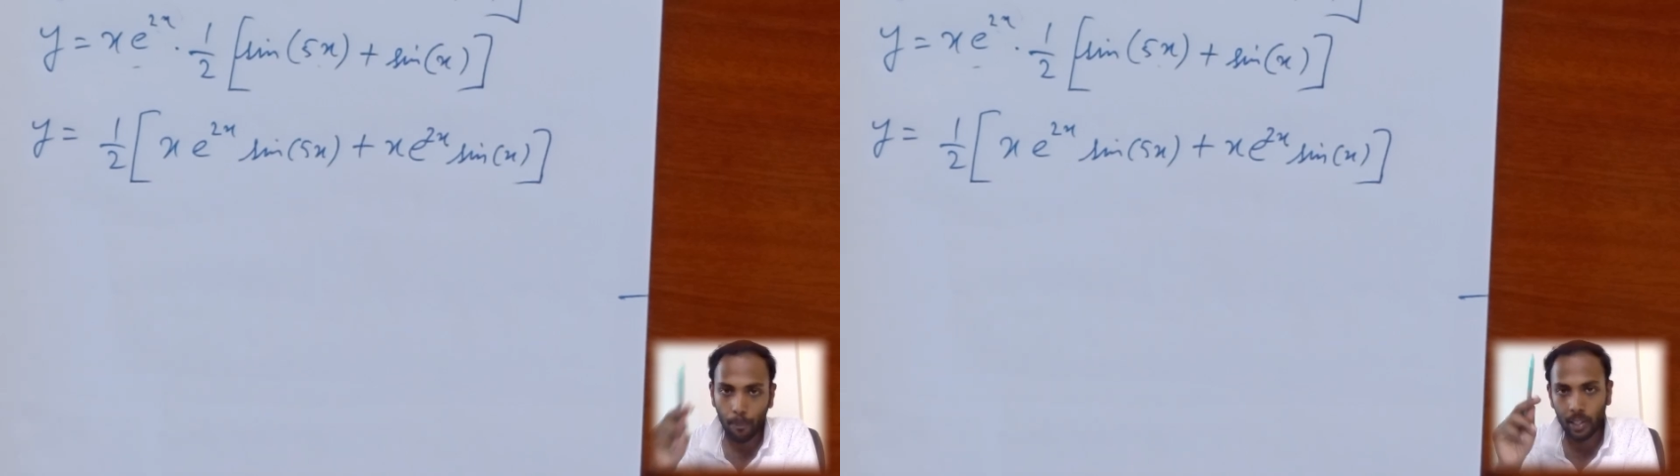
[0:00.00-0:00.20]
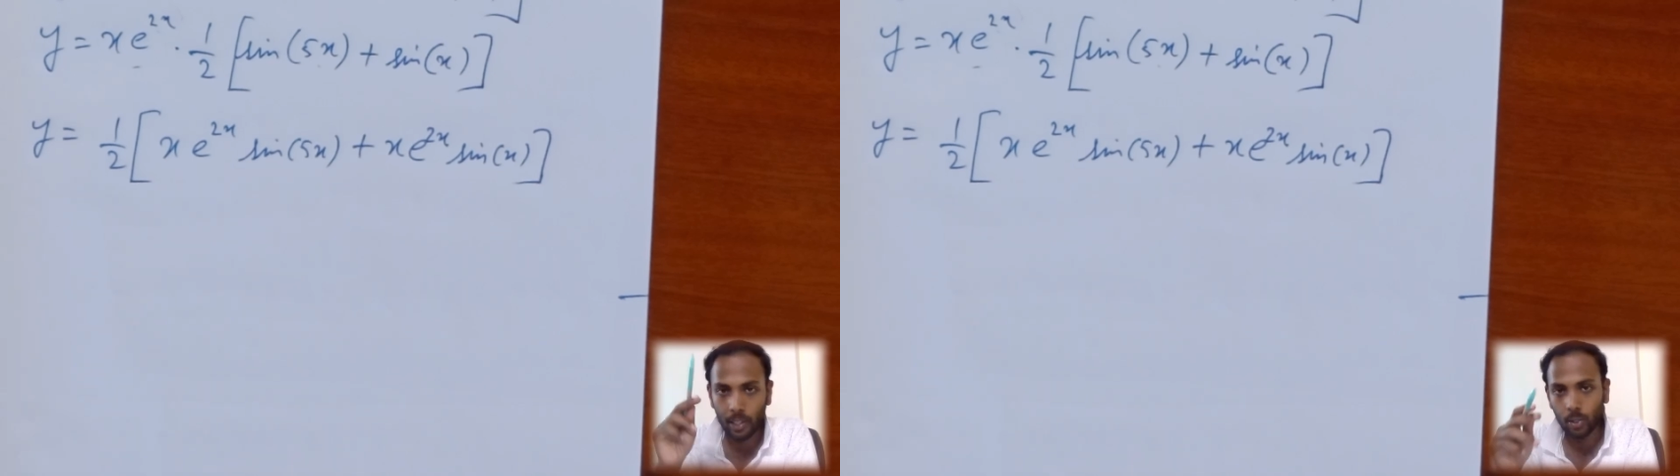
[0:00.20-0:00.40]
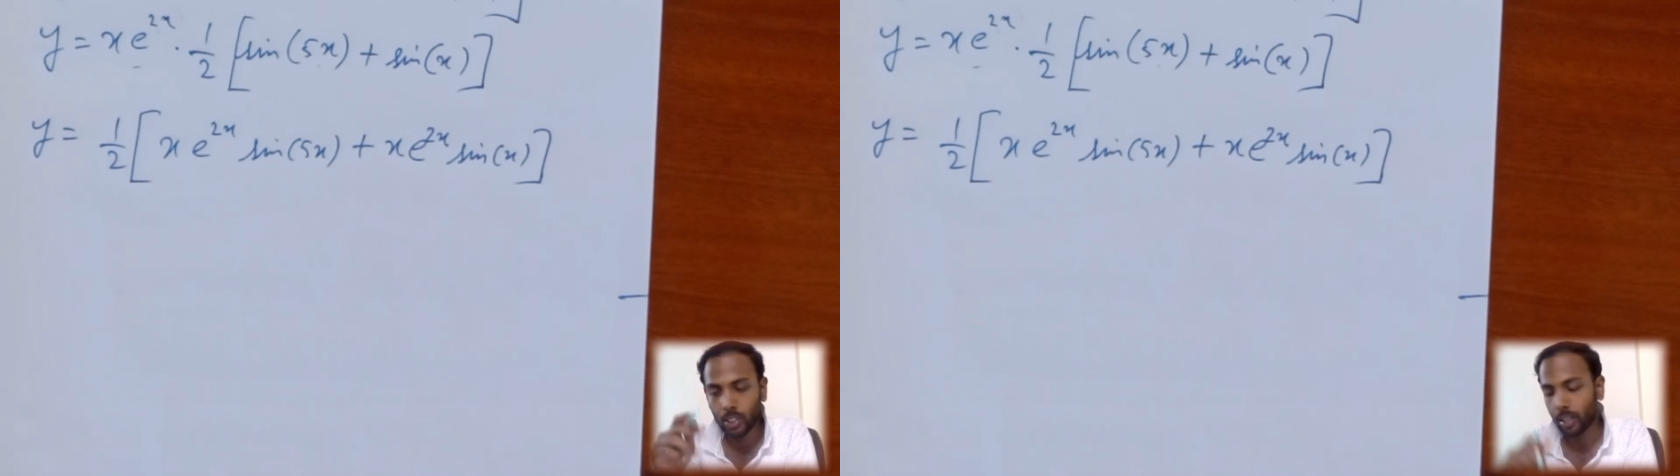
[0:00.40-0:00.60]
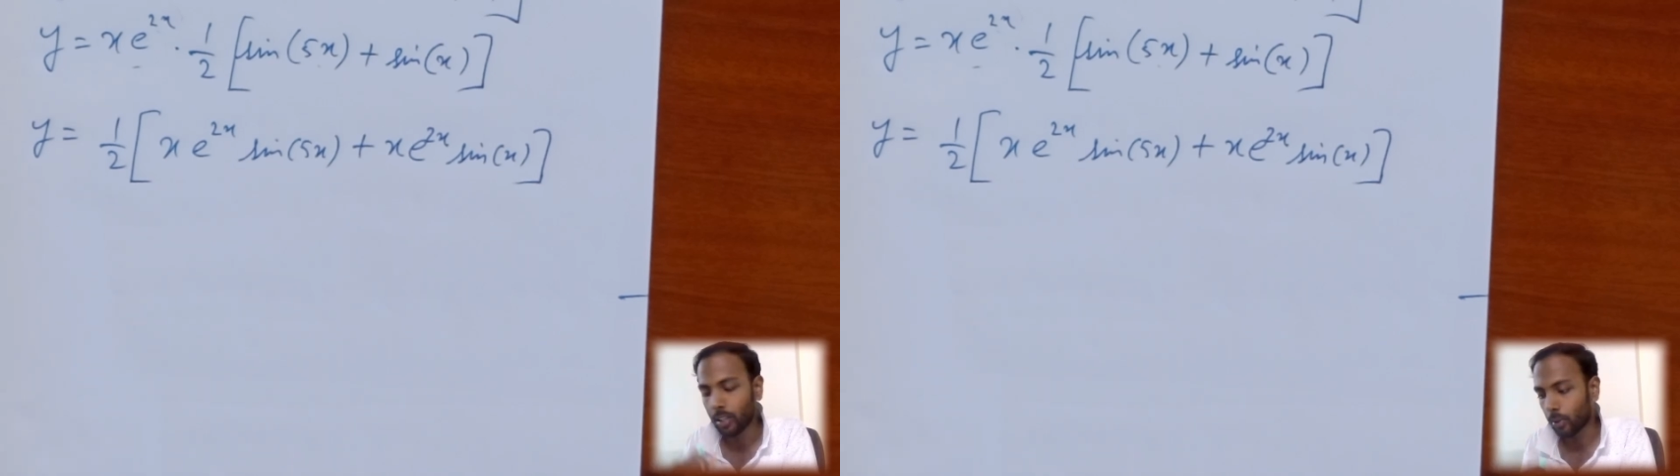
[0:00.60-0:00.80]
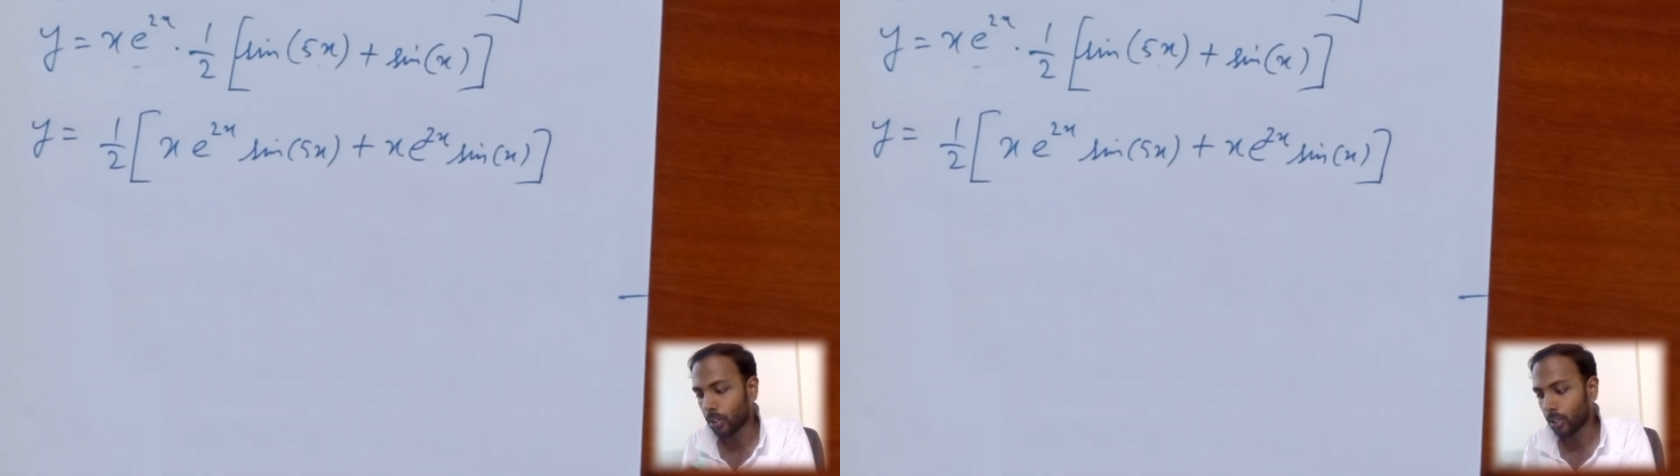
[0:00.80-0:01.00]
Please go check it
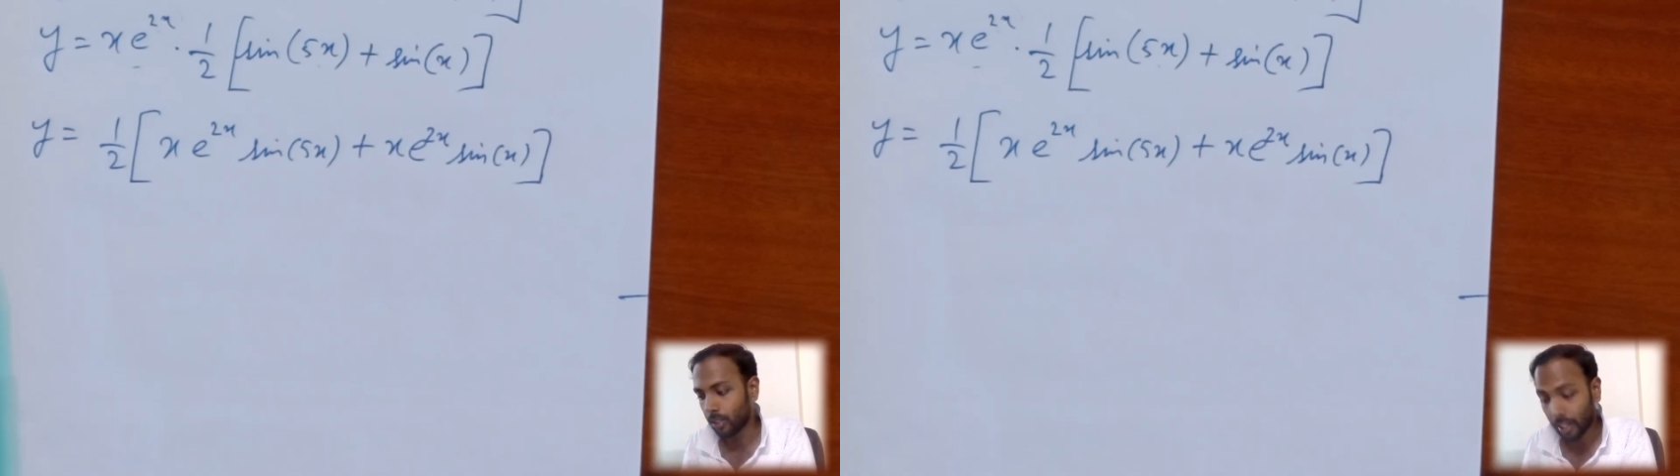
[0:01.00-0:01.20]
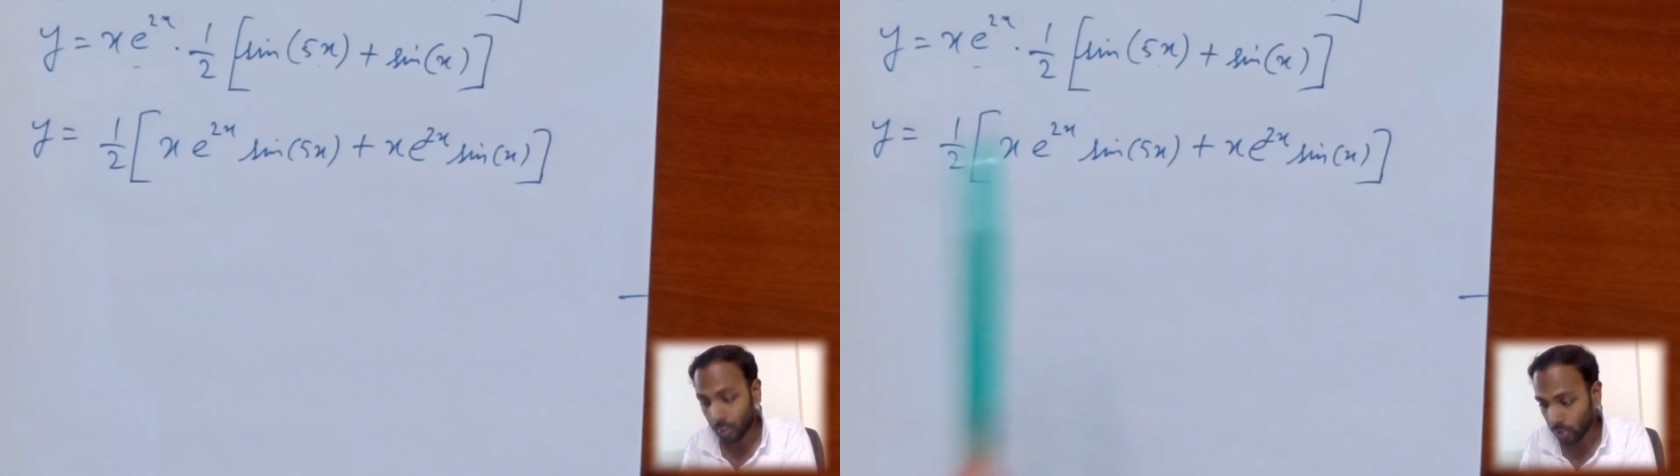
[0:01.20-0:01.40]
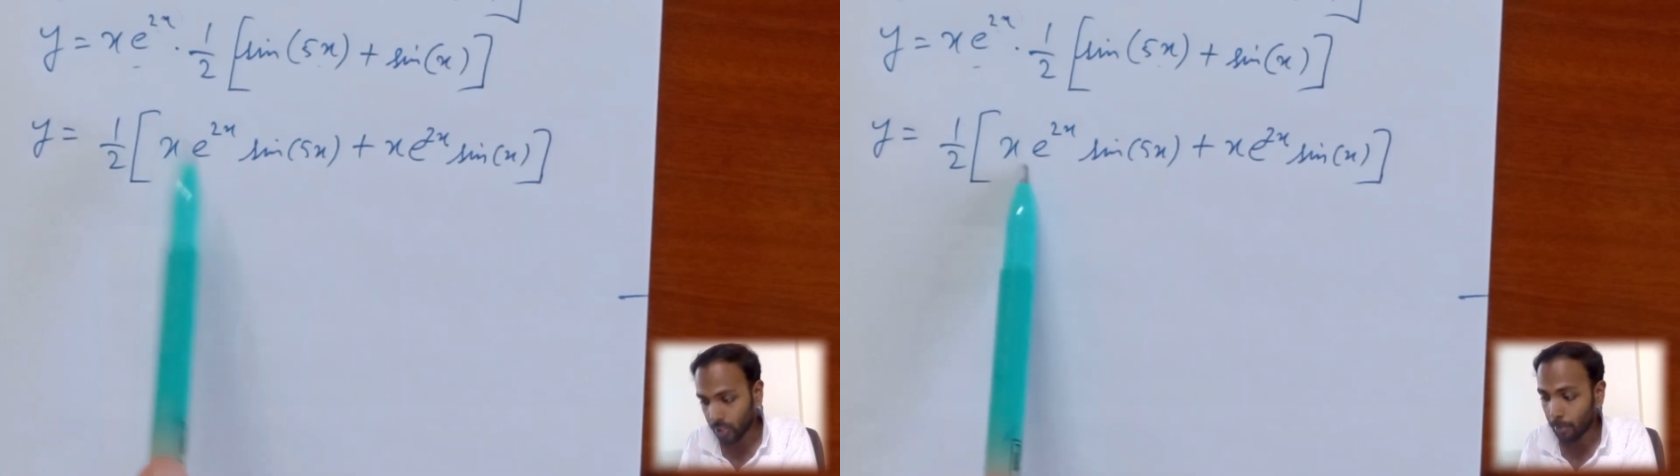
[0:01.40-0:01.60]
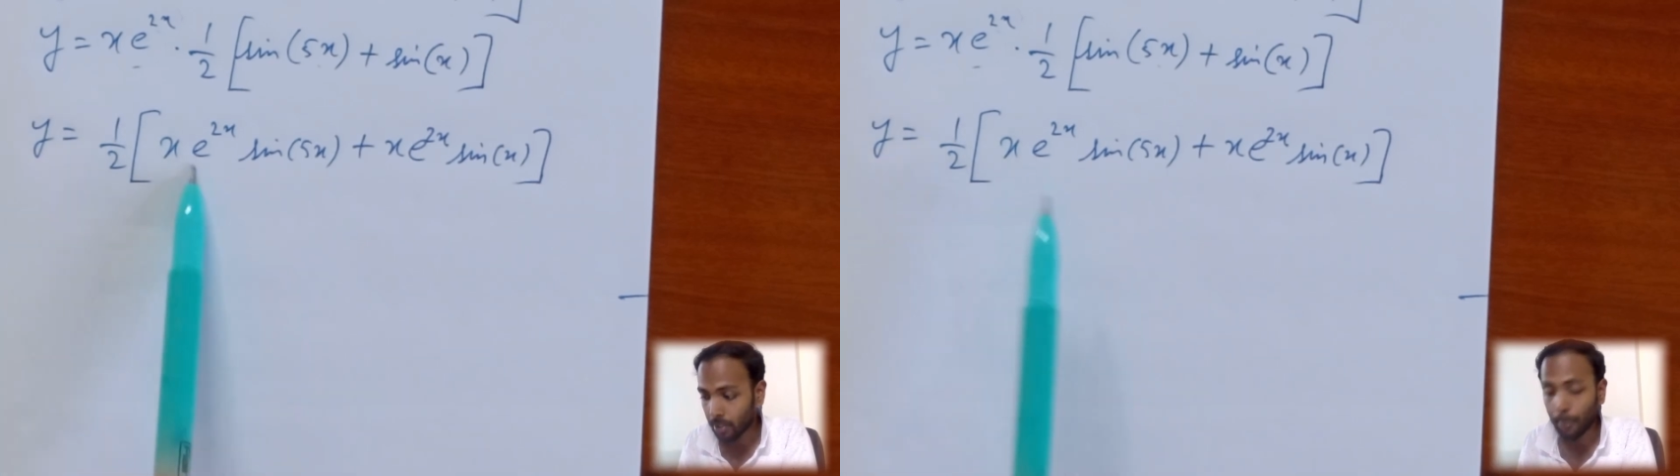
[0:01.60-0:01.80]
out. That concept is